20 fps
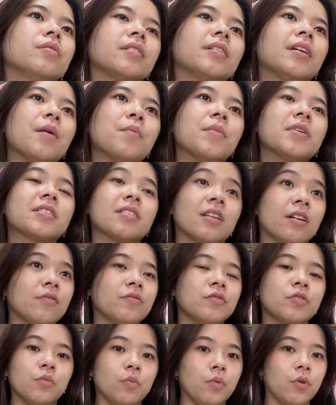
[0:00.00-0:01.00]
get
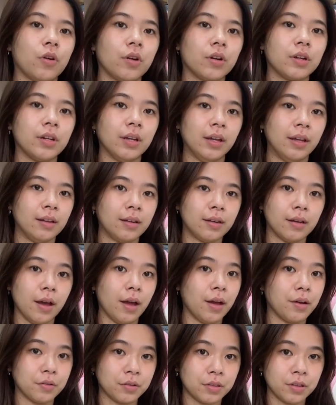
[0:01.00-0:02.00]
myself to work in a
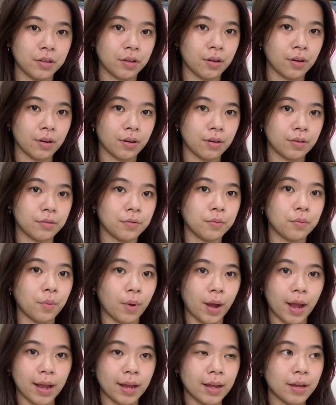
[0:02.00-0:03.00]
healthier
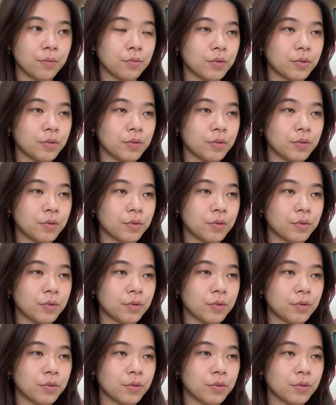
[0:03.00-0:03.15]
way,